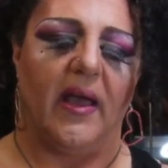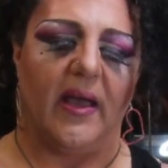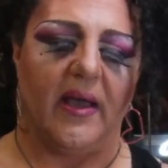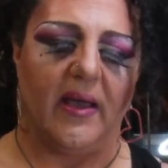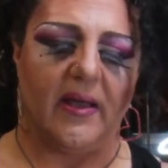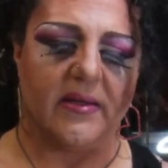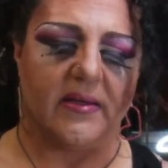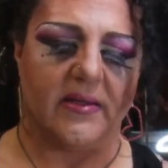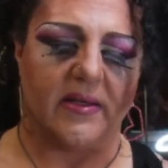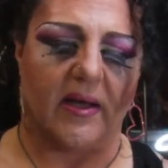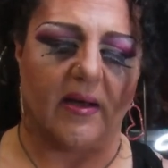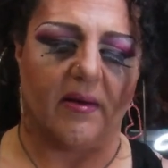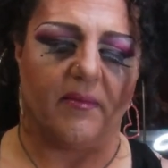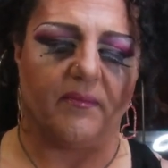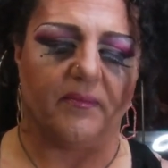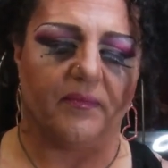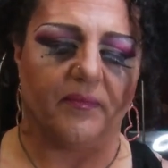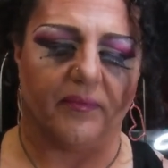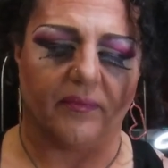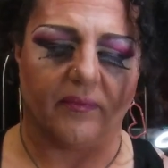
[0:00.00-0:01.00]
And
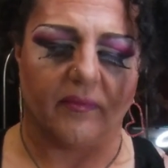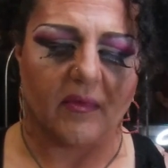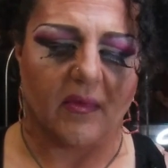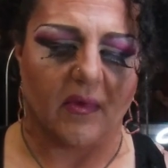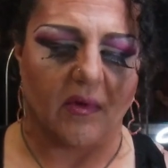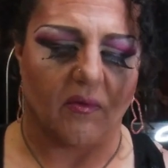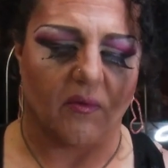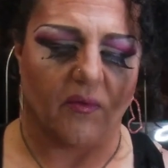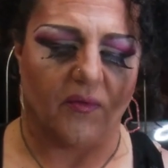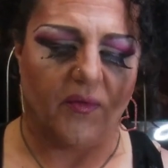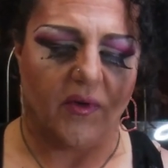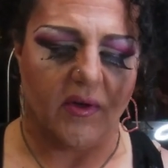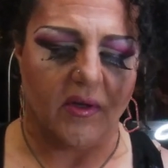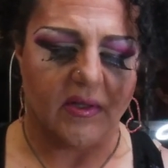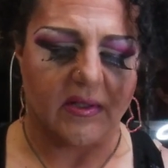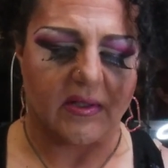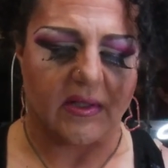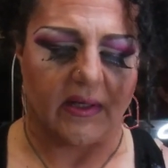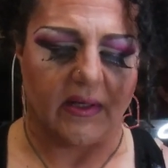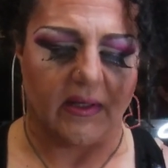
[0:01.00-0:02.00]

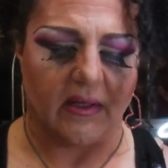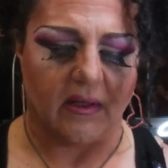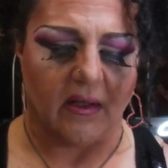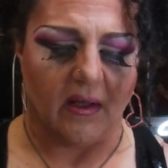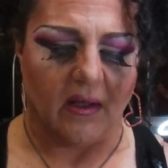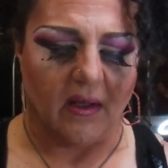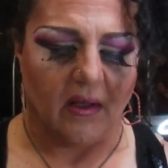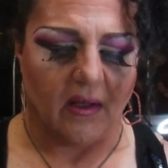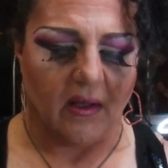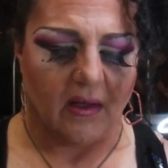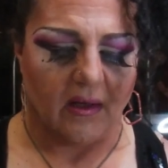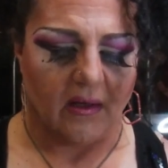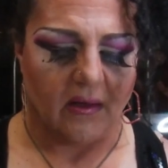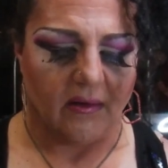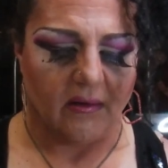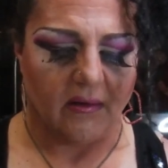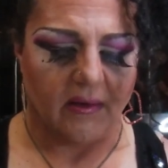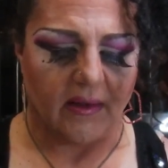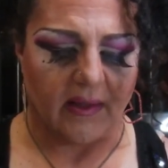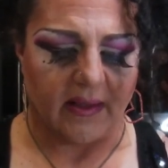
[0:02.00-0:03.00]
firstly,
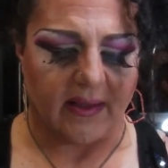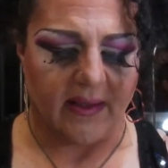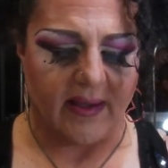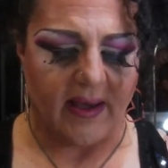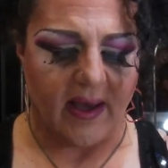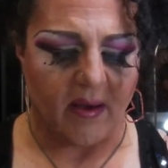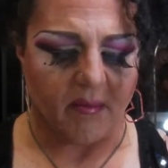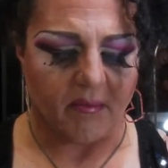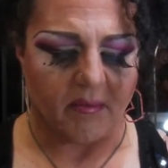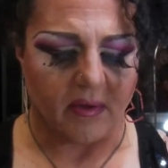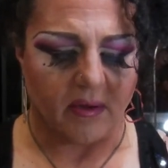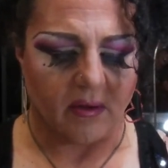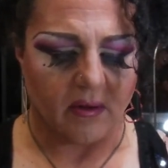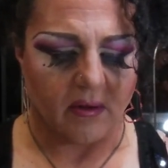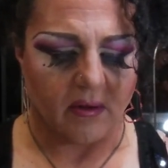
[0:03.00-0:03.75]
look at the gap.